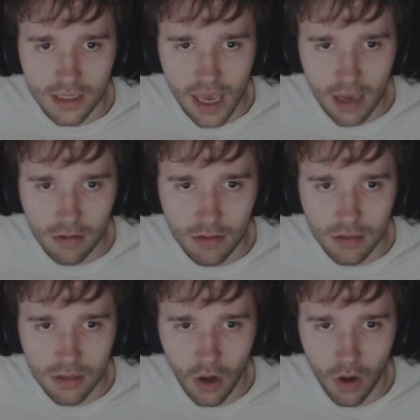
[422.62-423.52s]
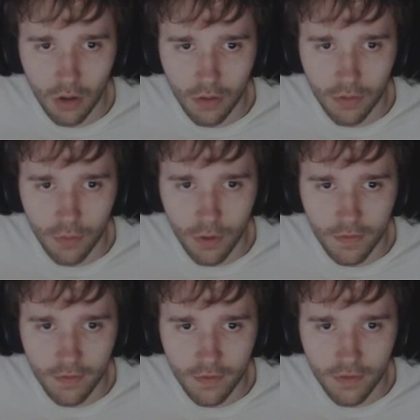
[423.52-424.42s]
Tails Doll, the
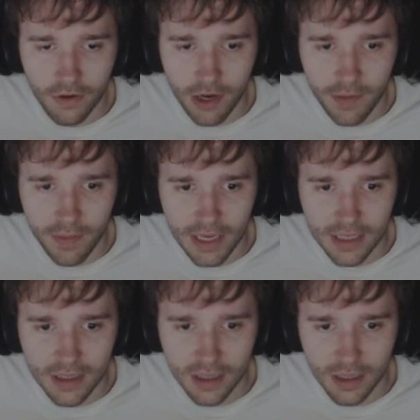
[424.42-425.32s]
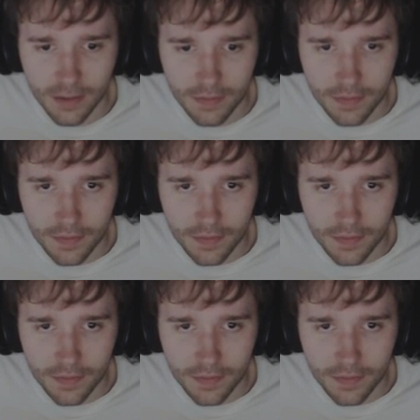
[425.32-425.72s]
one of the Creepypasta.